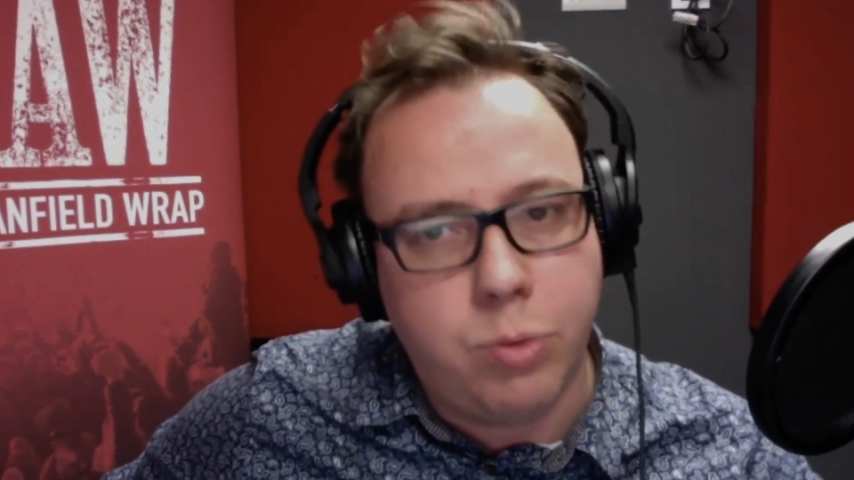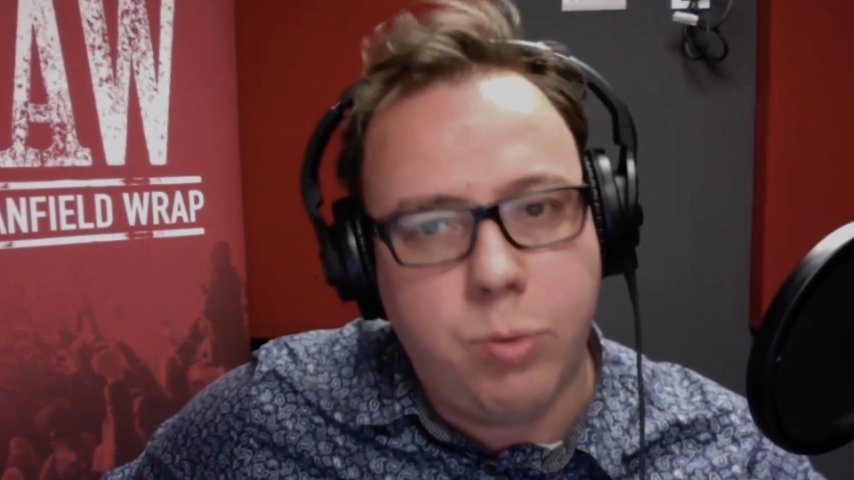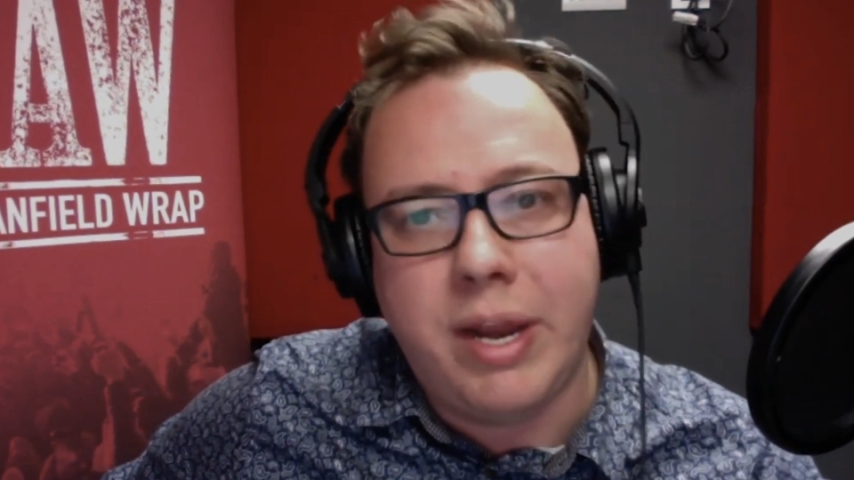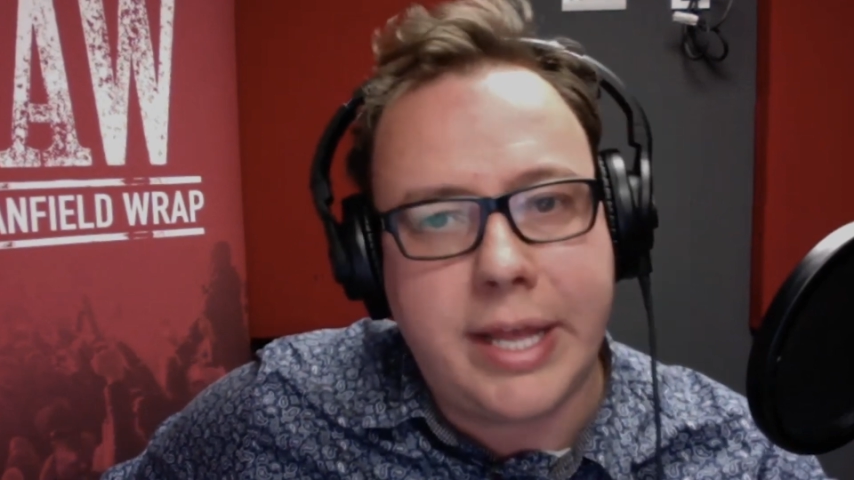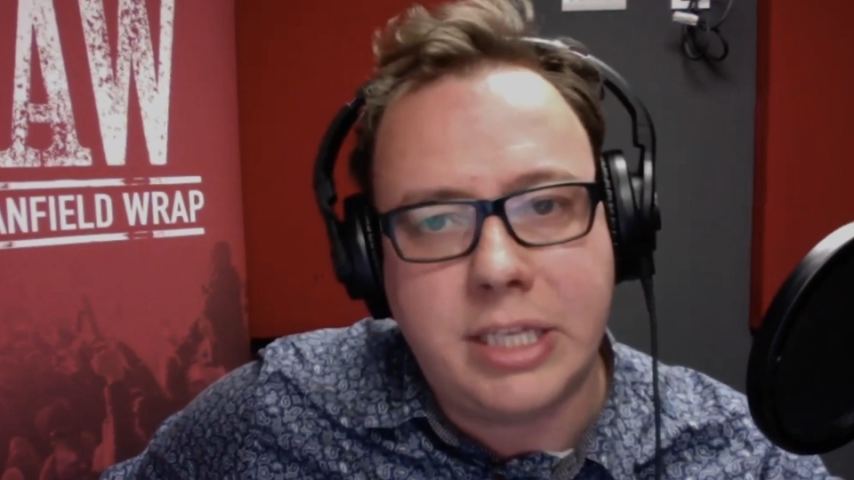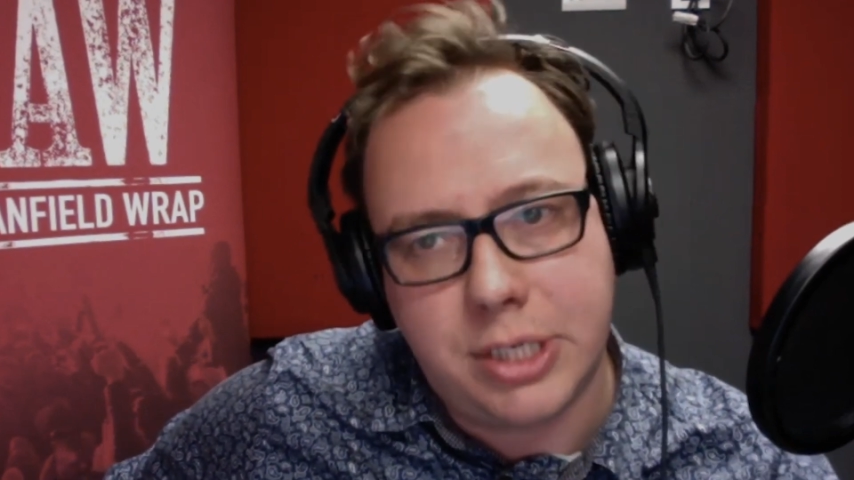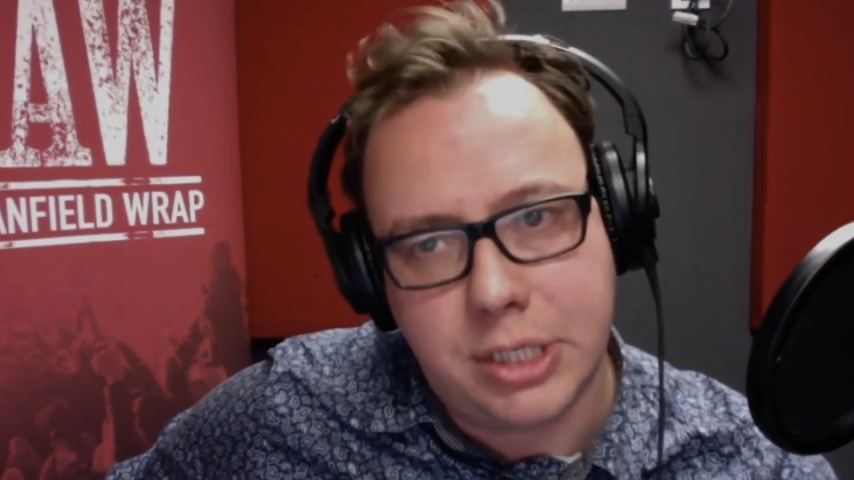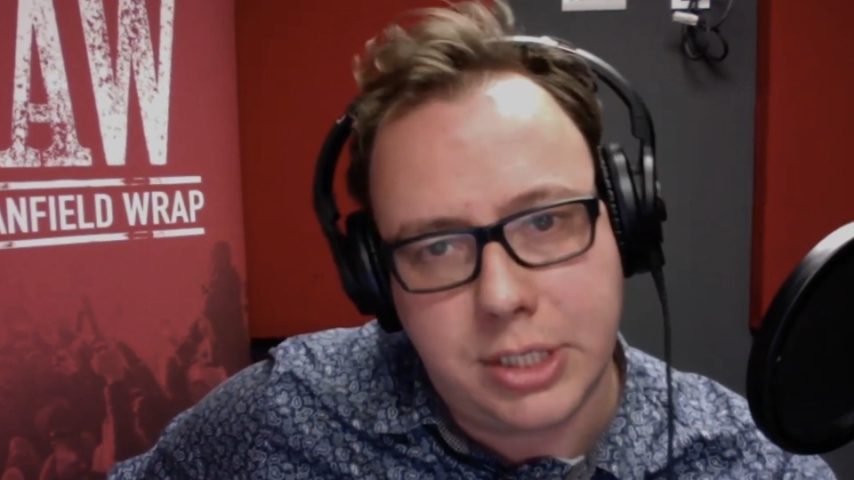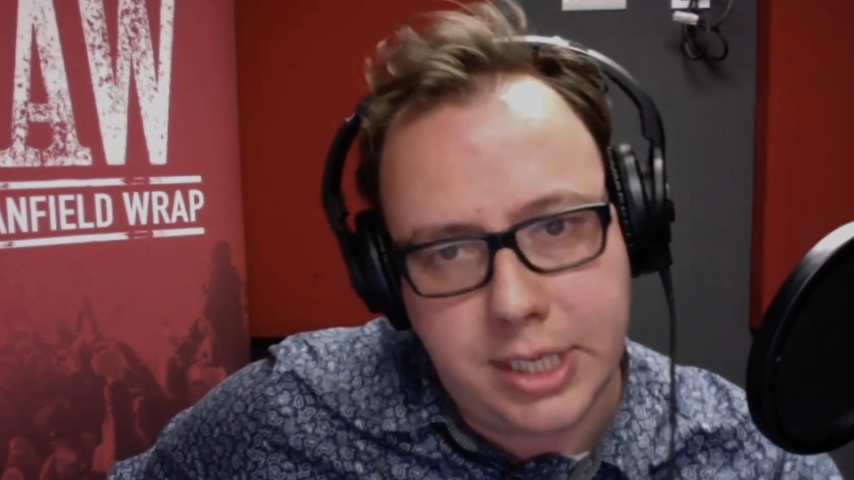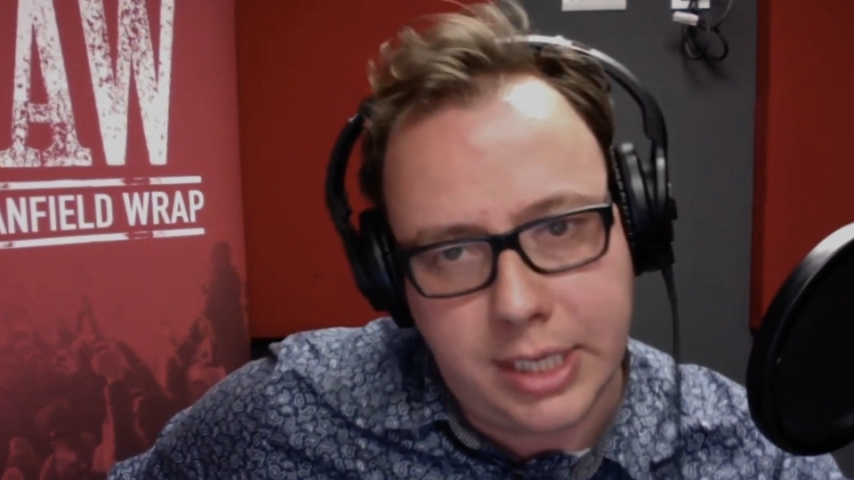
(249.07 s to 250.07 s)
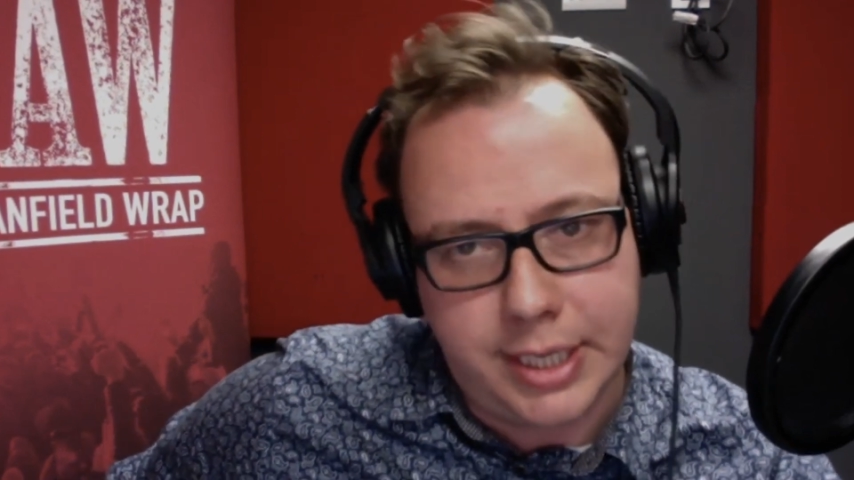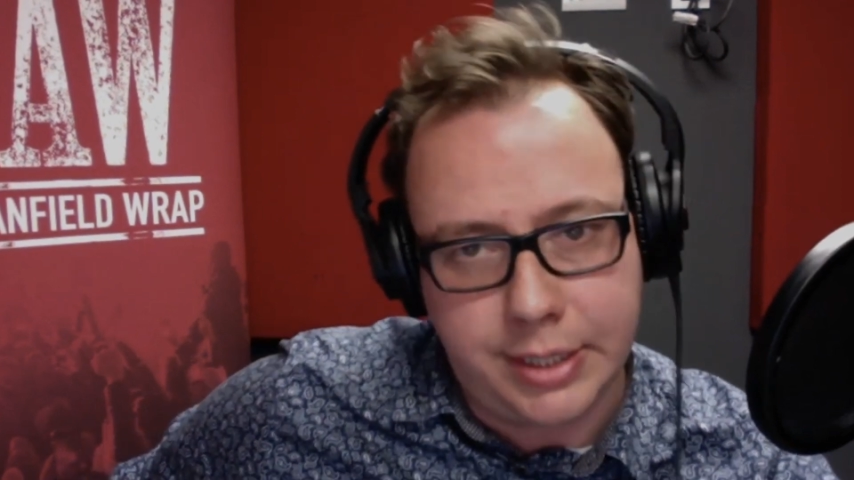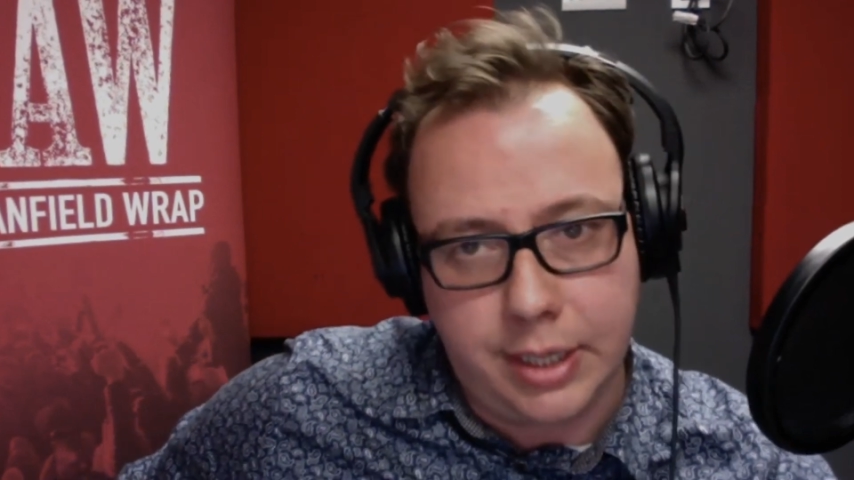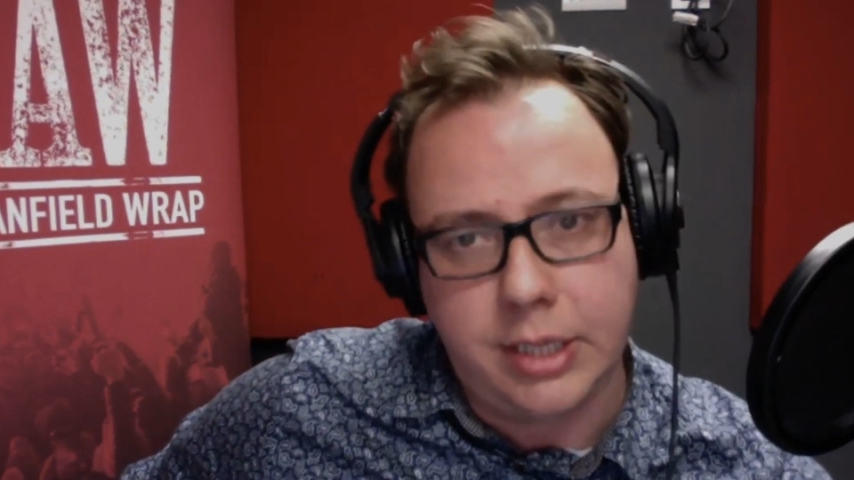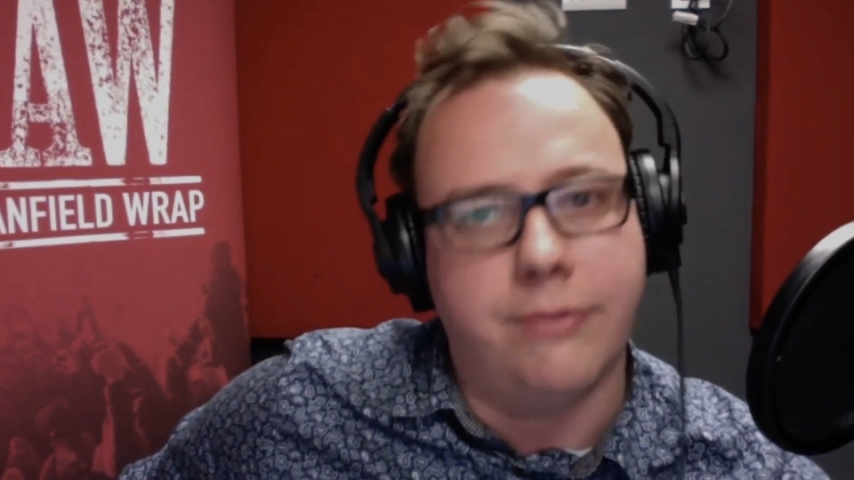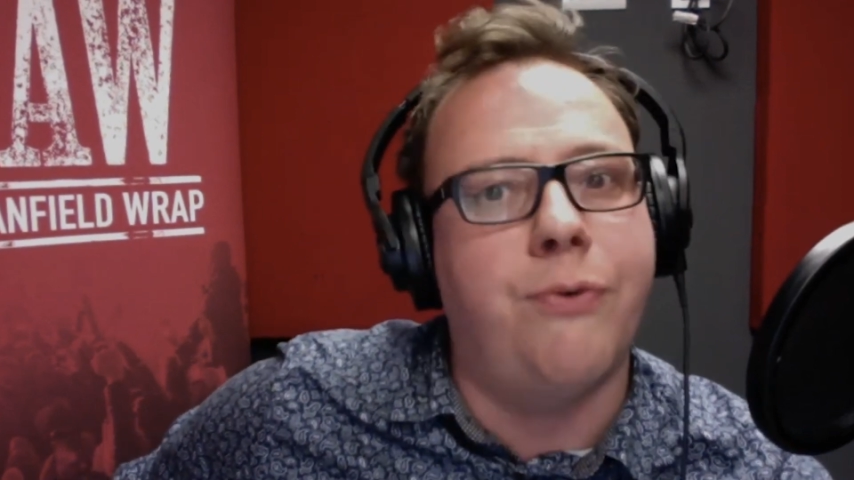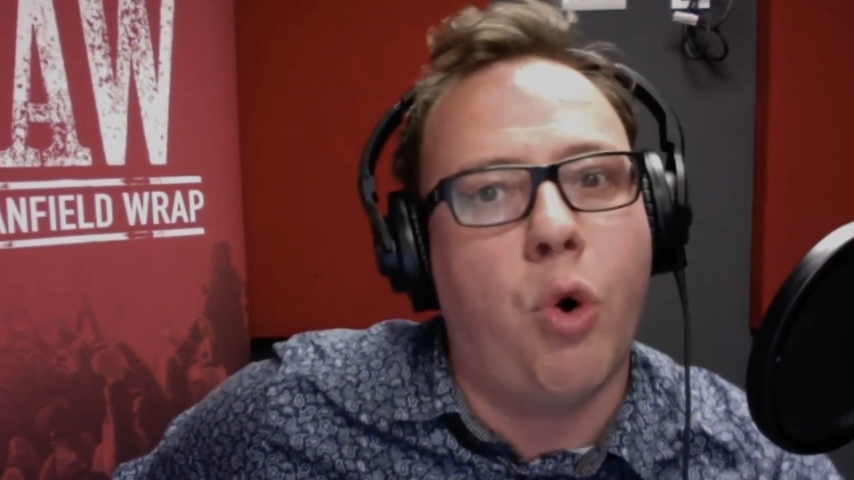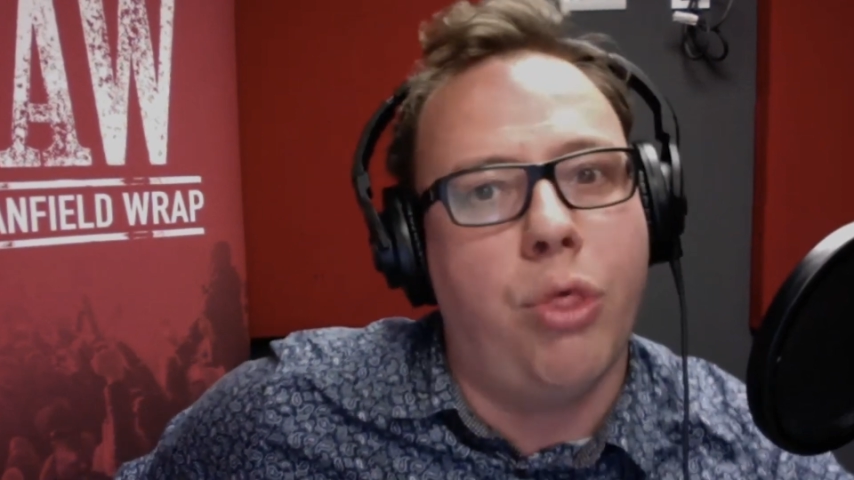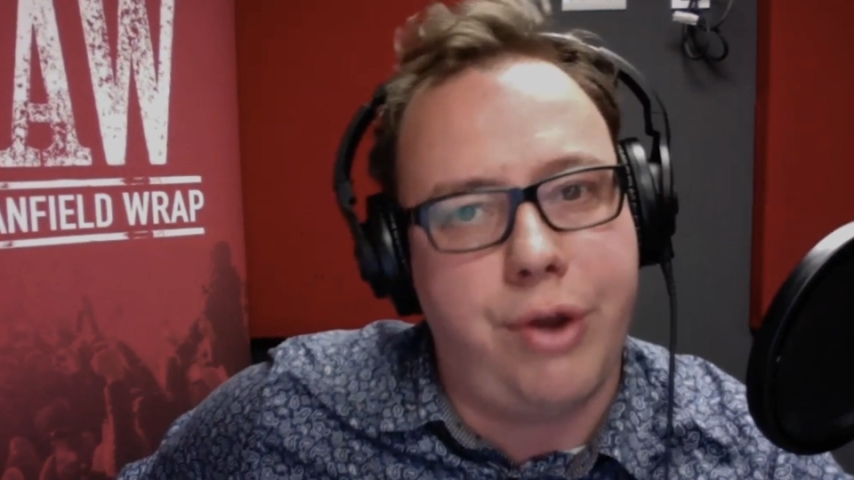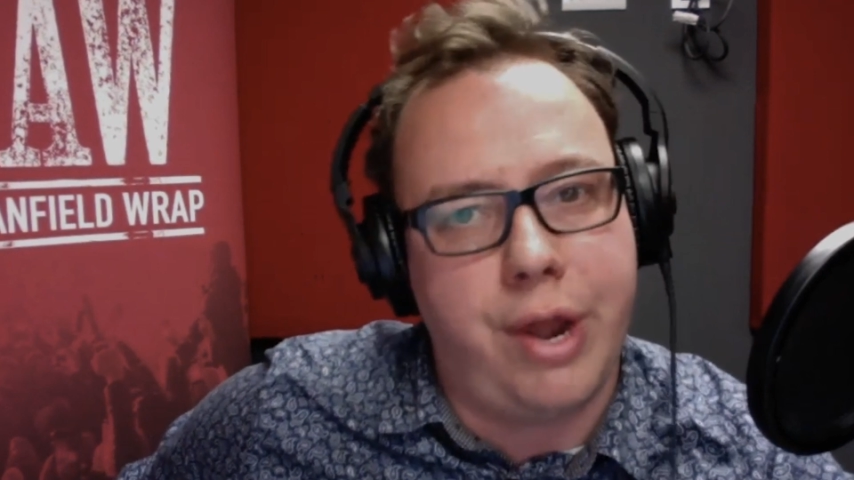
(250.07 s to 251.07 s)
win against Manchester City in the league, the
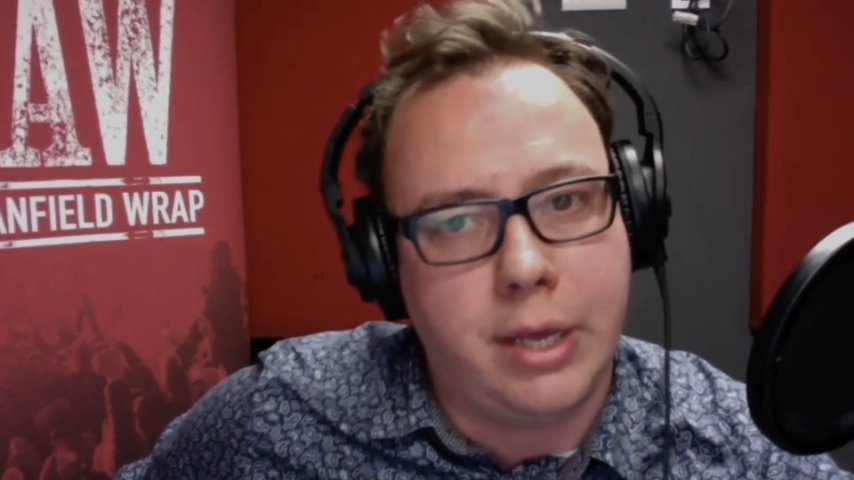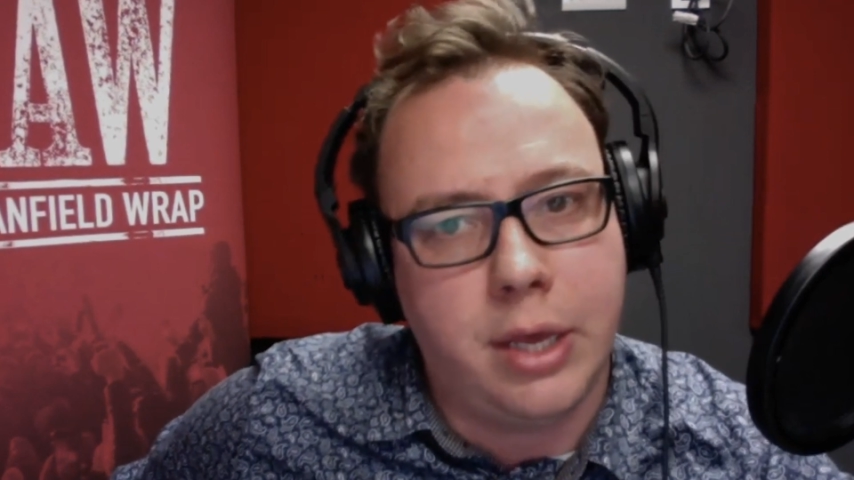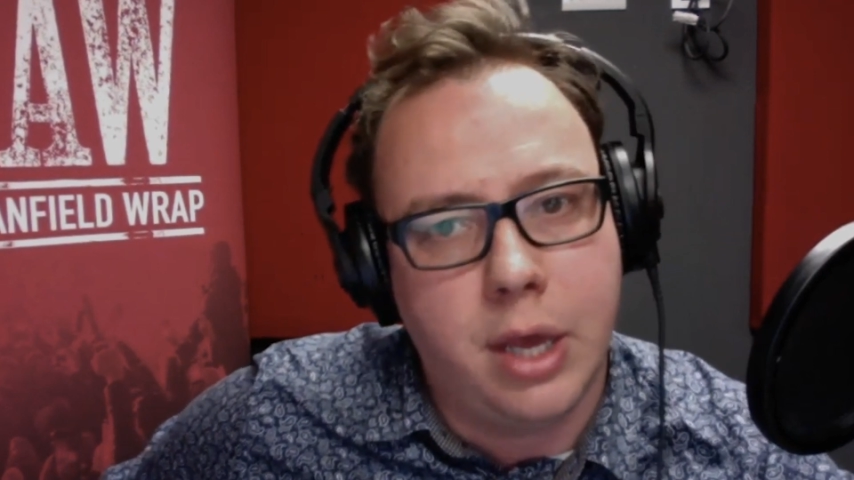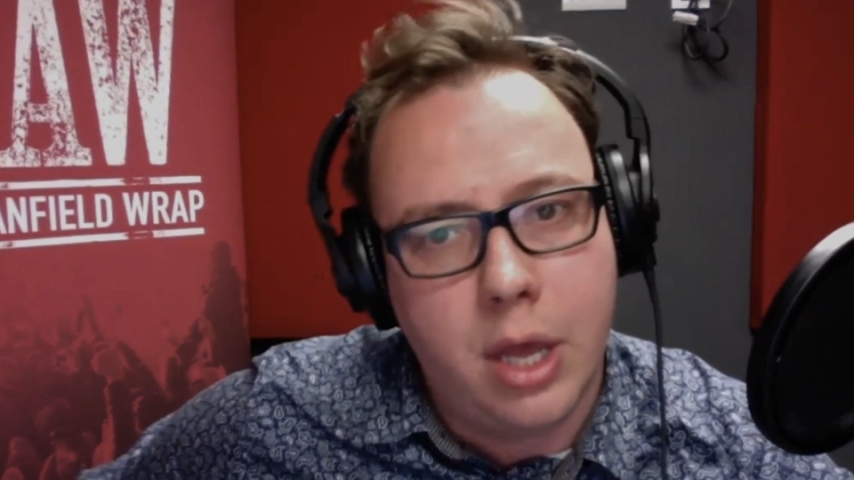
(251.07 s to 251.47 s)
4-3.